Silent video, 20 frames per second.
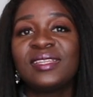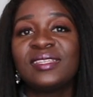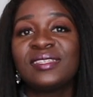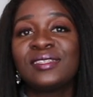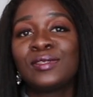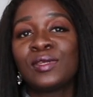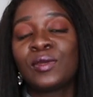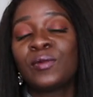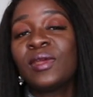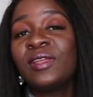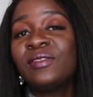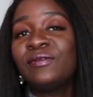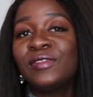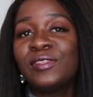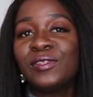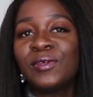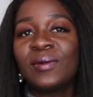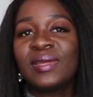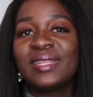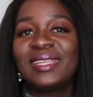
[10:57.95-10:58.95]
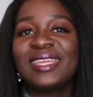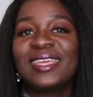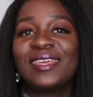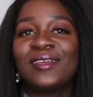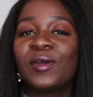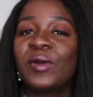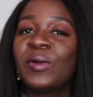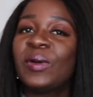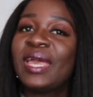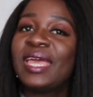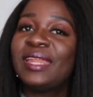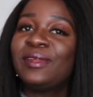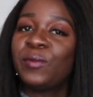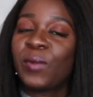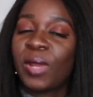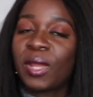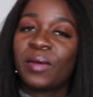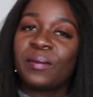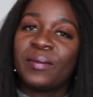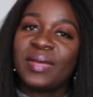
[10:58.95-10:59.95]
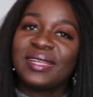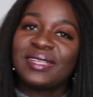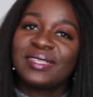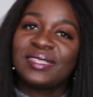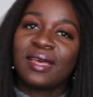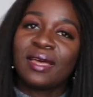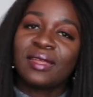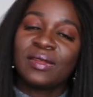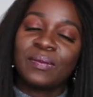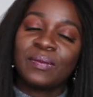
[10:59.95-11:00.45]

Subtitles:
this is a great video and they can go ahead and recommend it to other